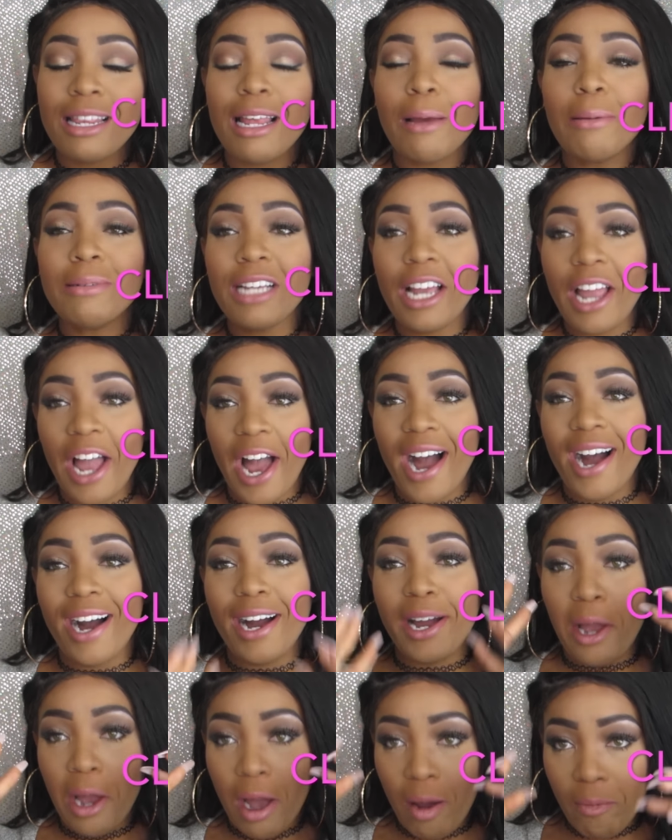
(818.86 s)
Let me tell you how
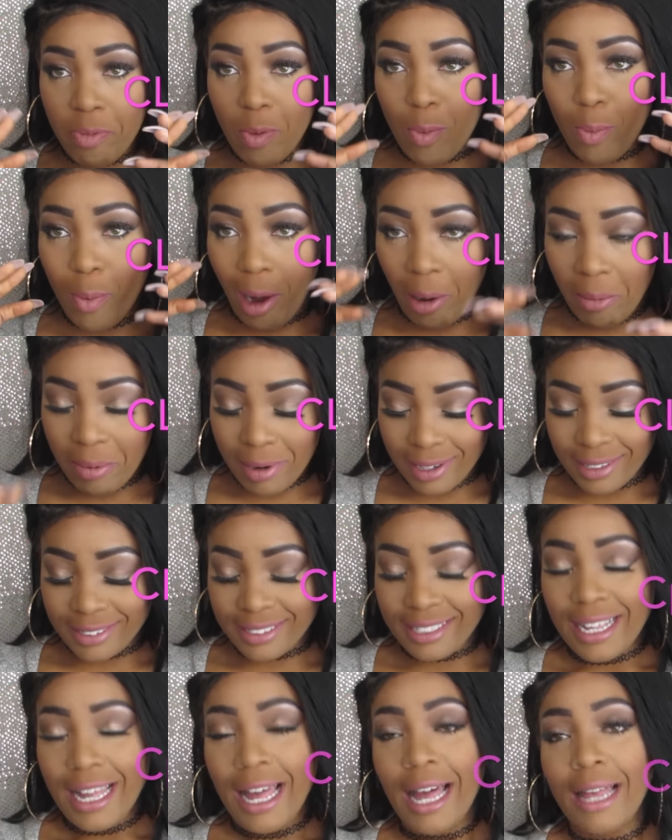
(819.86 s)
uncomfortable I
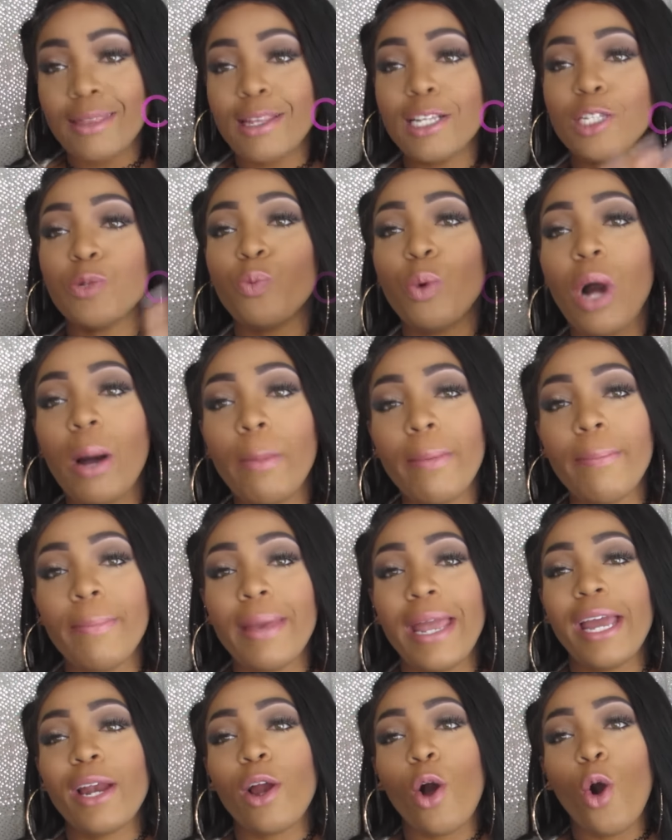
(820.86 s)
was. This woman
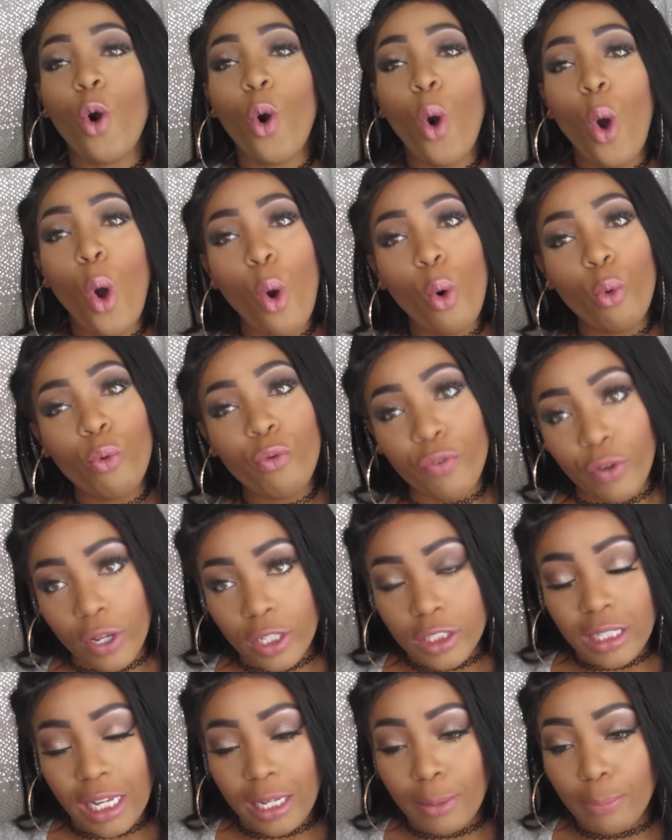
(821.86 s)
made whole
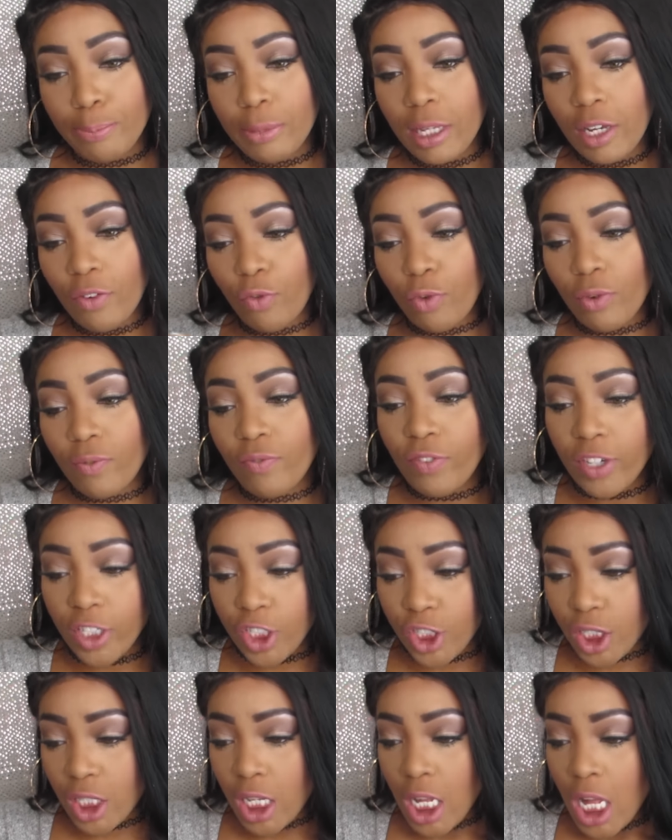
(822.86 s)
fish, like different
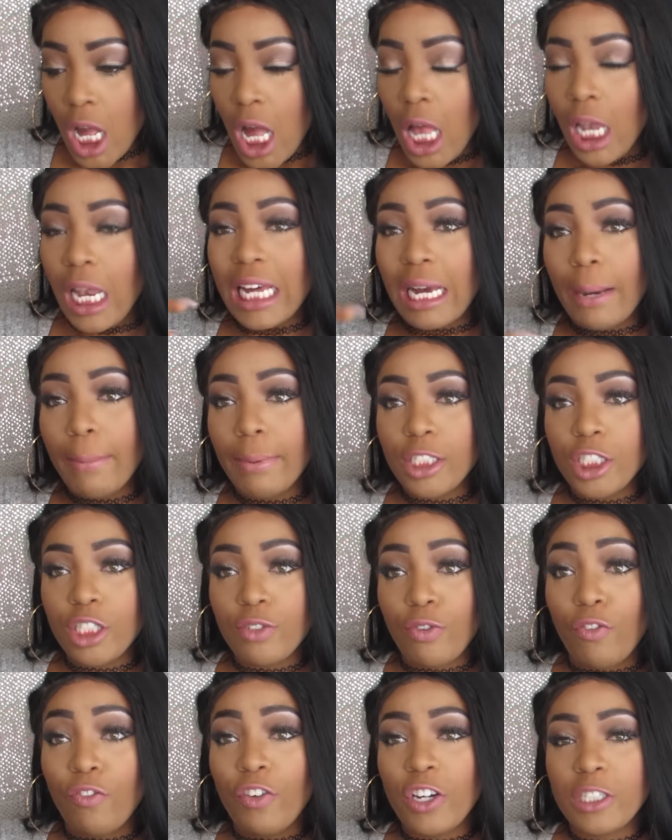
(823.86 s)
fish. Like a bunch of
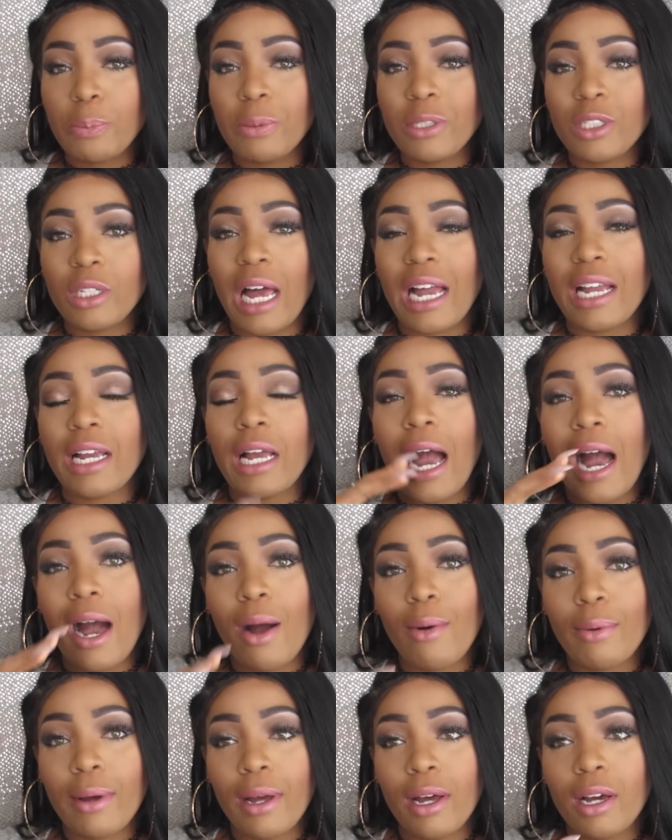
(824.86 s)
different fish, but like
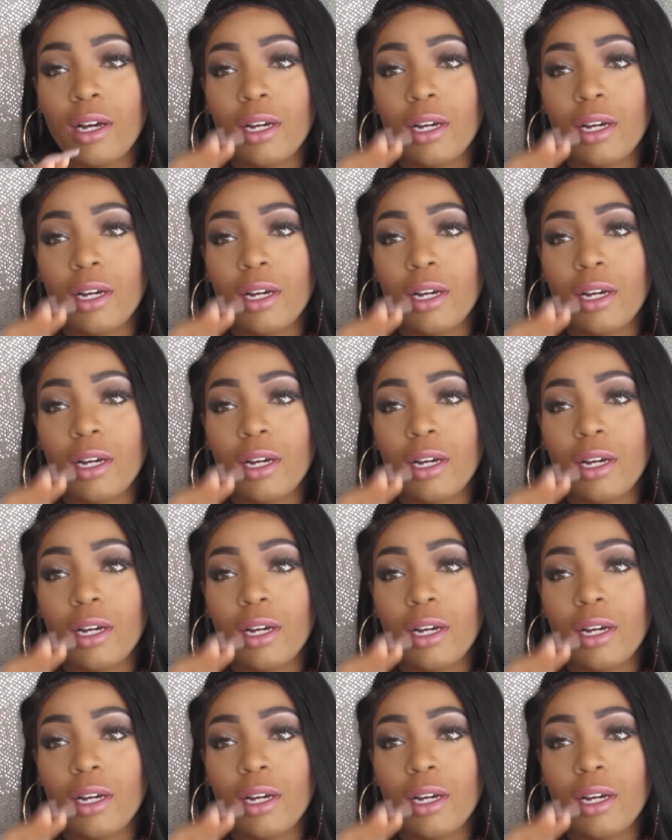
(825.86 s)
how